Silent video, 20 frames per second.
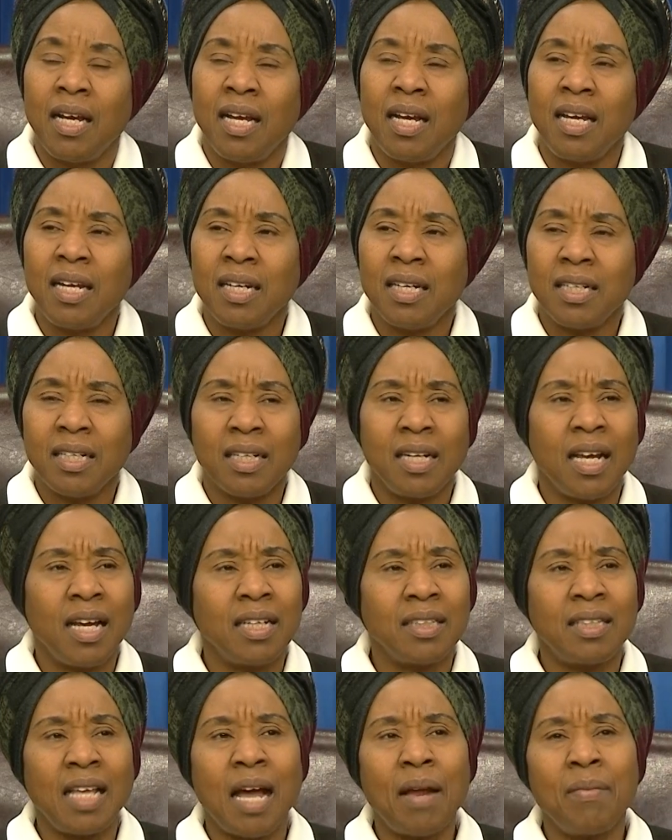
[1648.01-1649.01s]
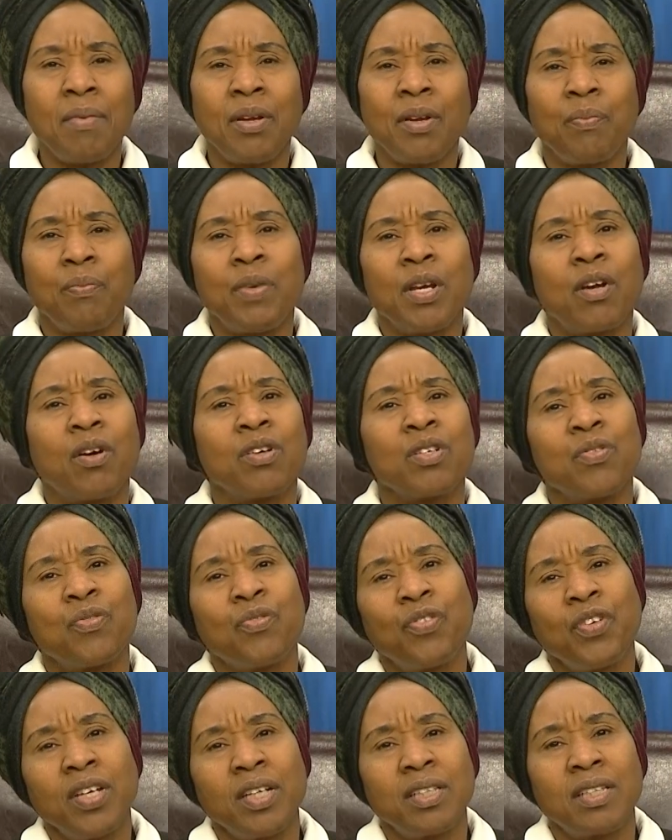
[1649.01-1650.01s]
And that, that make, make us
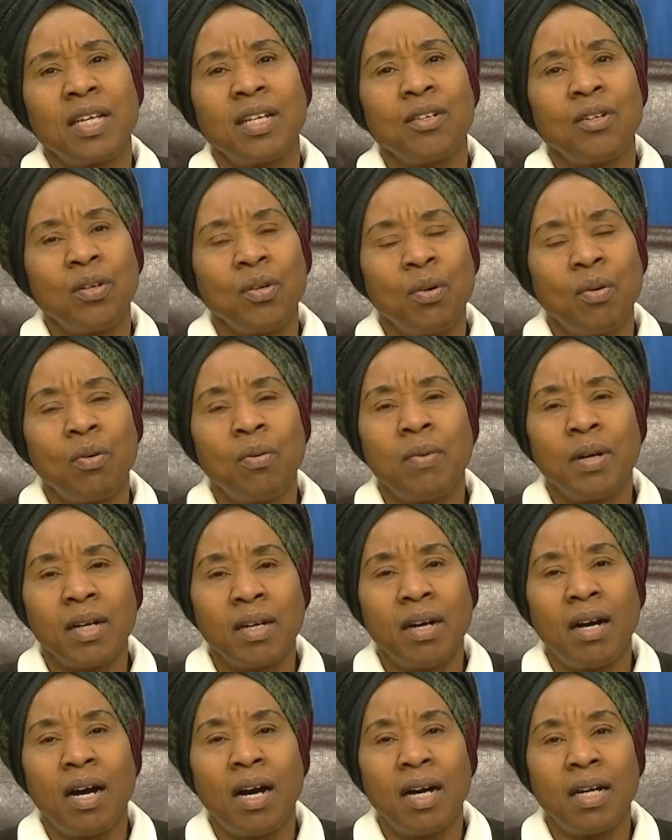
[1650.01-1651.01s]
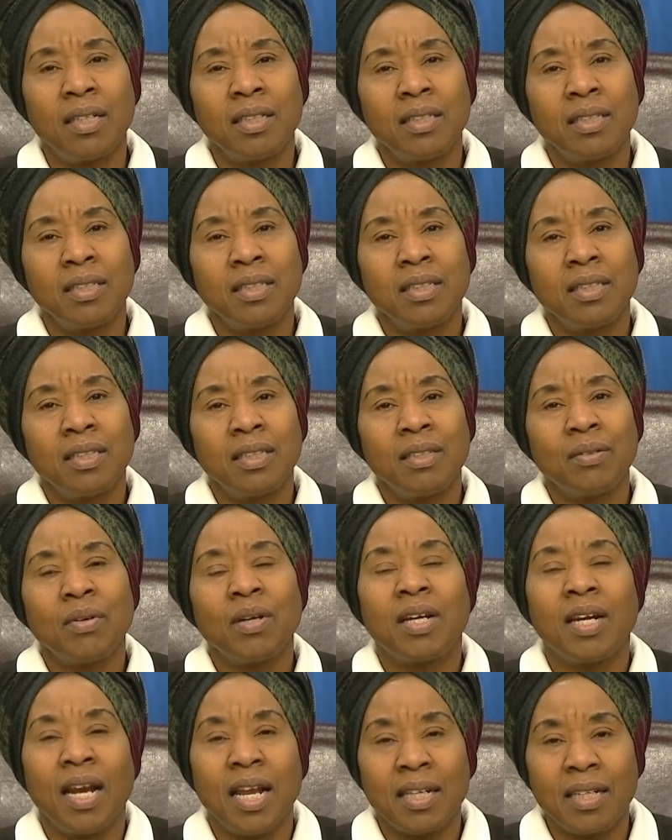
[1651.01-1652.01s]
feel that, you know, oh my God,
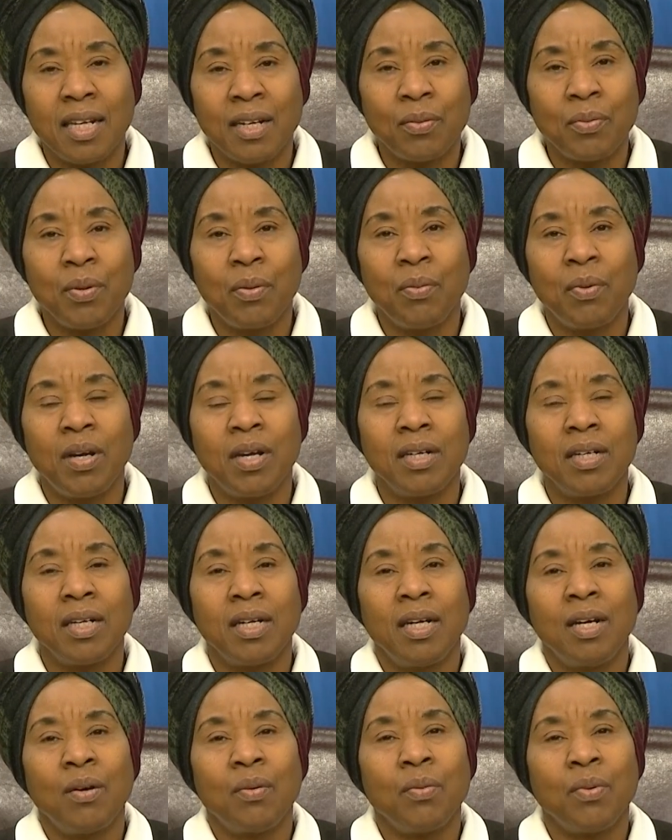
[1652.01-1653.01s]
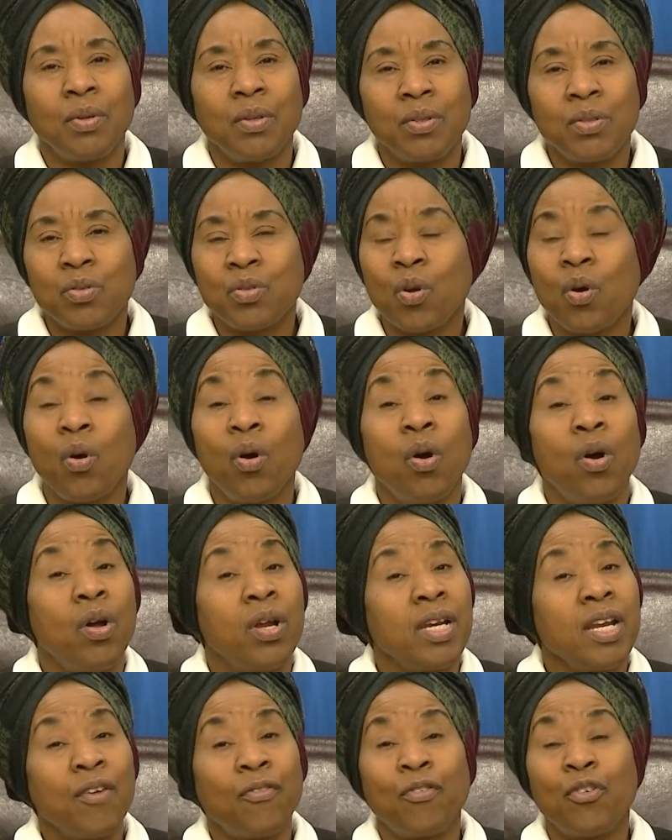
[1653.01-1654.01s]
we're glad that we went. We, so,
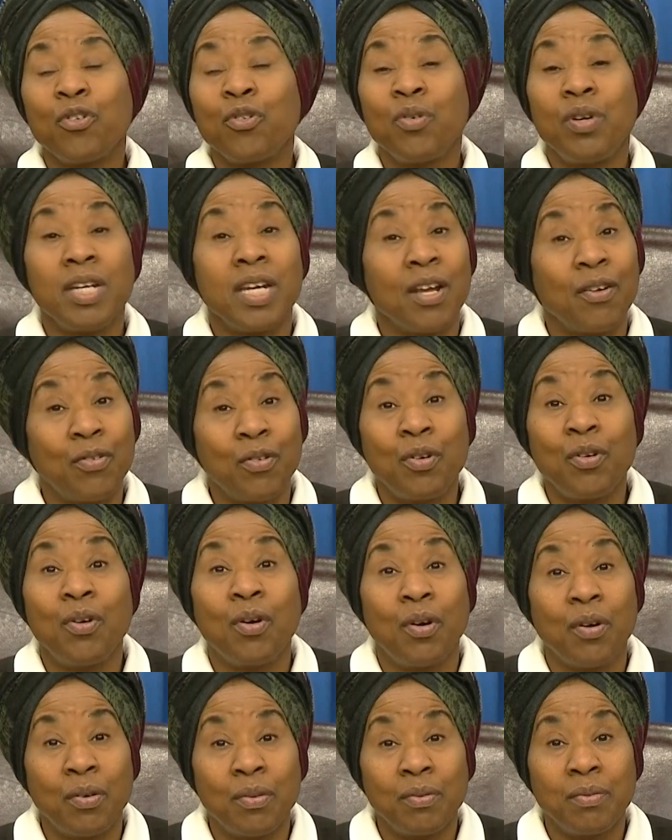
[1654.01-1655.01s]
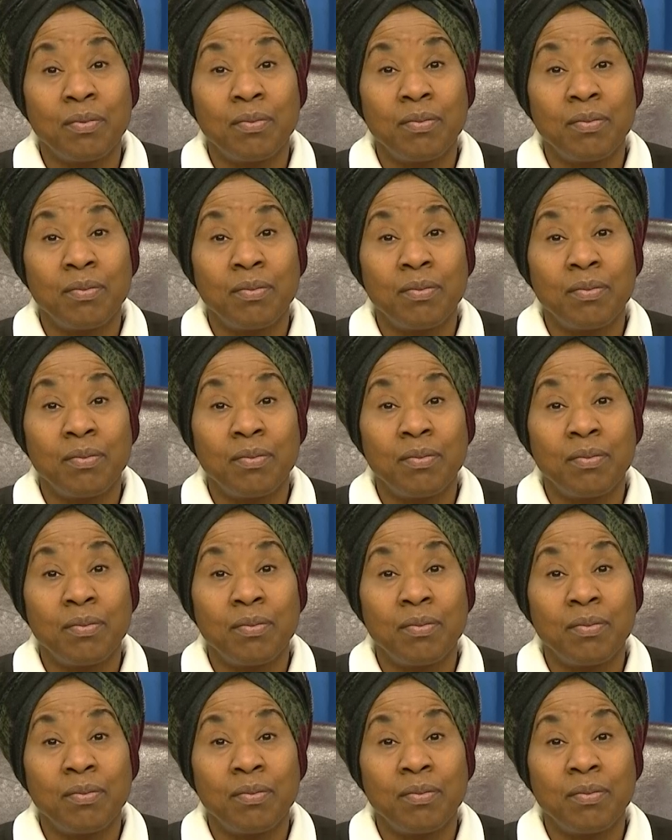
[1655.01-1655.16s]
therefore, you'll never know.